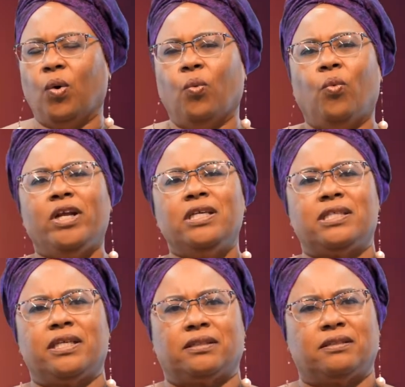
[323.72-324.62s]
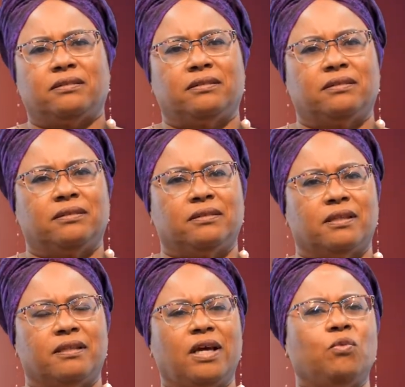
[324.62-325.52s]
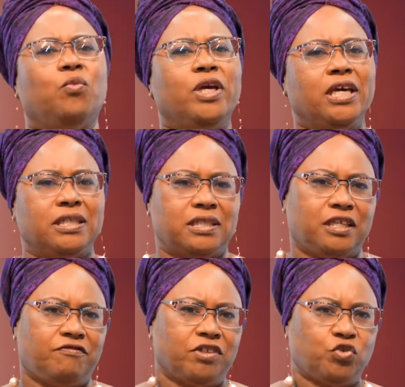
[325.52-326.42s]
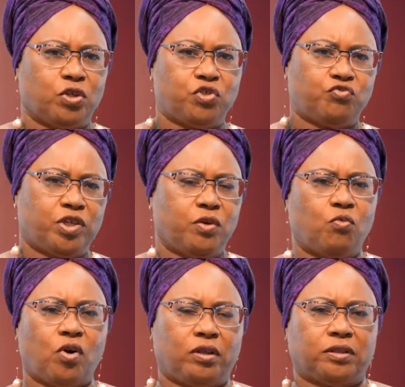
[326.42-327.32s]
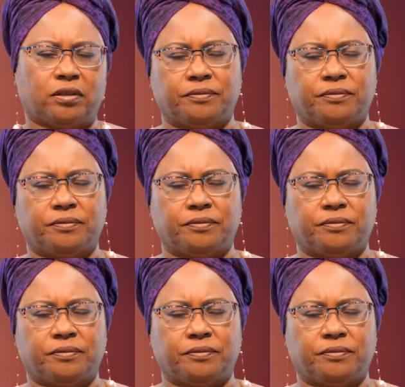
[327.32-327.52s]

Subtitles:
What is it that we as individuals really want?